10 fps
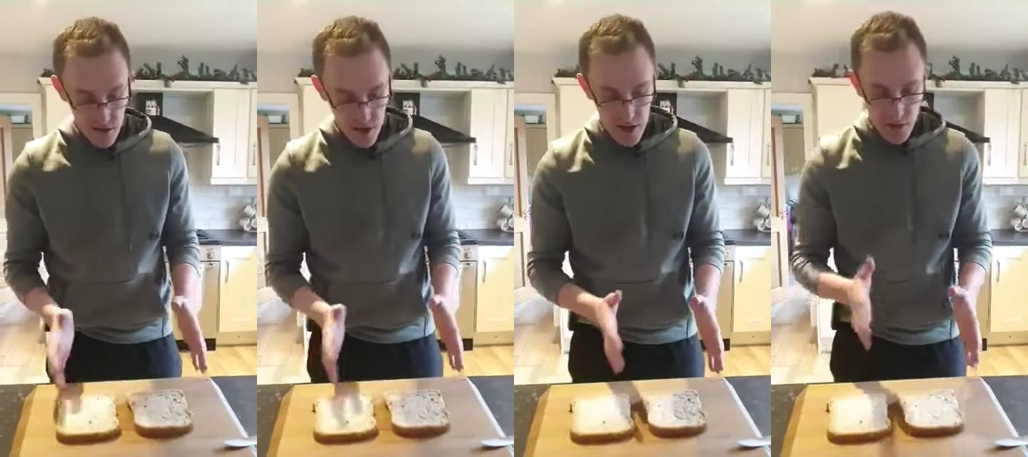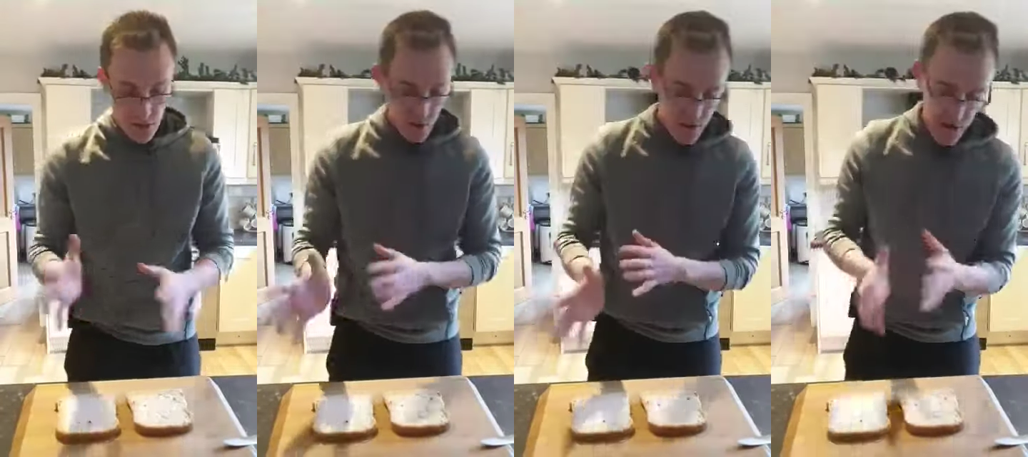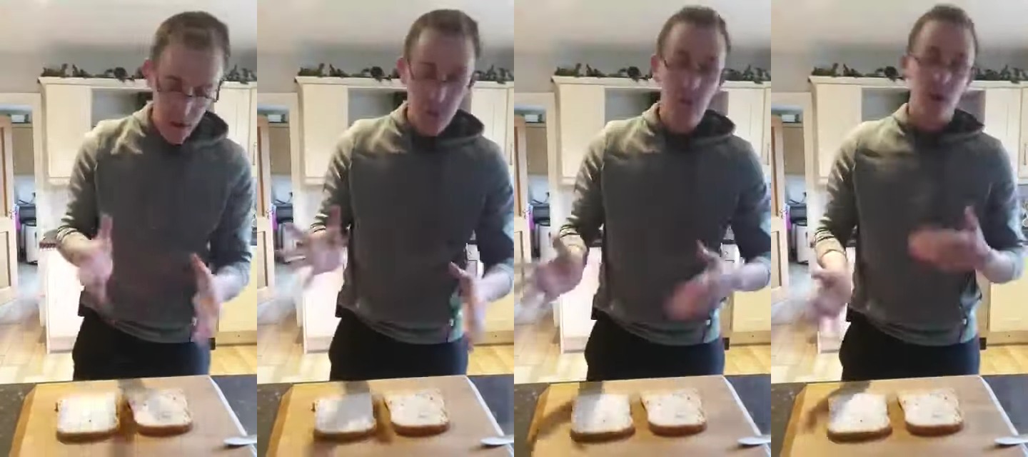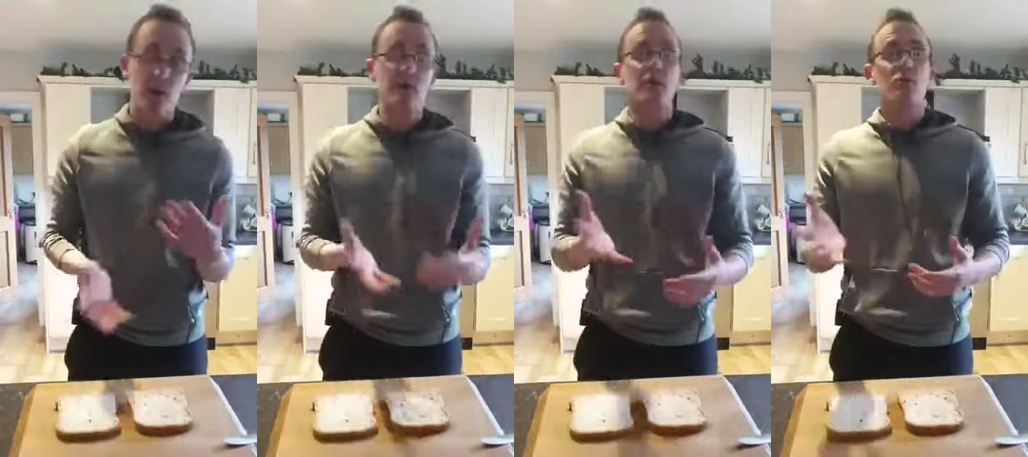Okay, so we'll say,
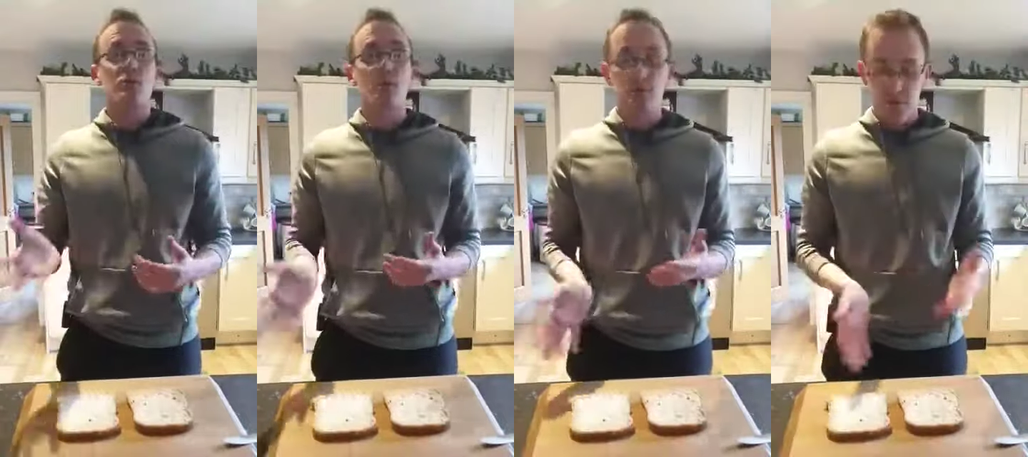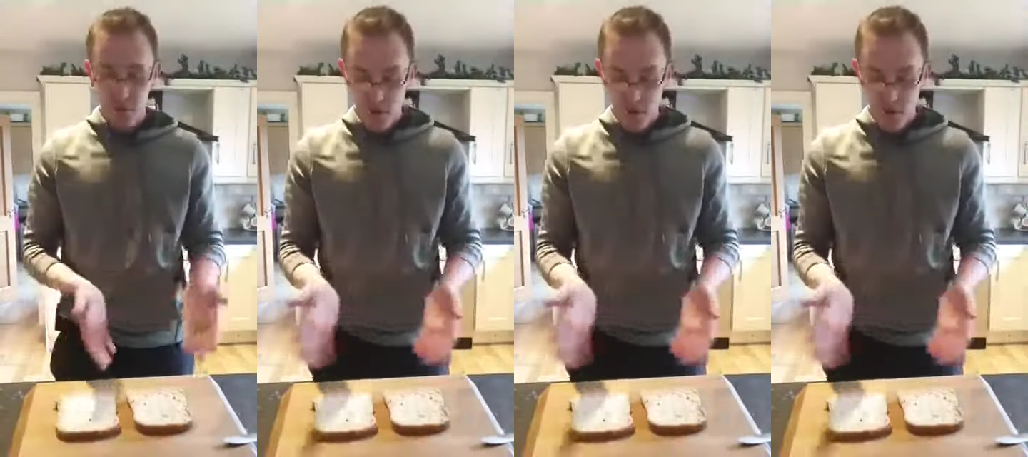look, it's rounded up.